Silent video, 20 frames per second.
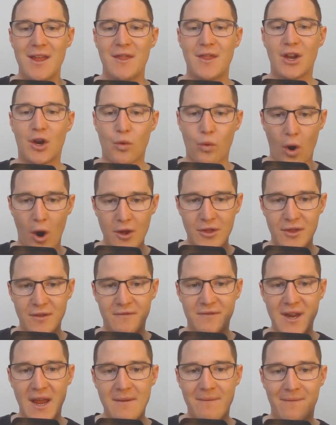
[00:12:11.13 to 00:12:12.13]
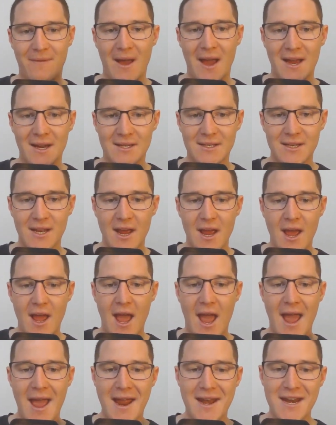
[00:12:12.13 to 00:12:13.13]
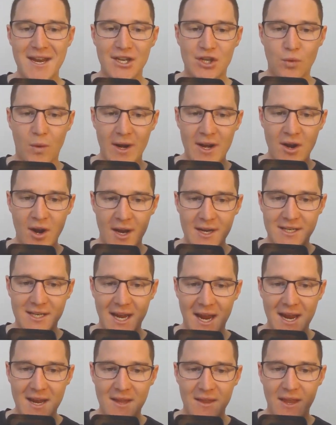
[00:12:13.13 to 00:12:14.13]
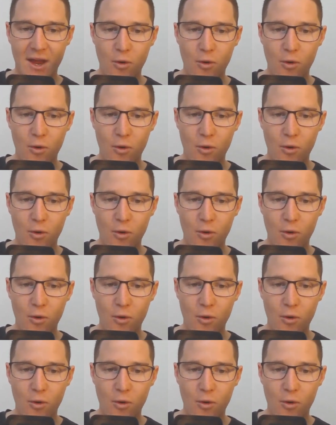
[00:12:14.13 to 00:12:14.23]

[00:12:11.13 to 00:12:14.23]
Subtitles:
the growth of deepfakes. And in 2019,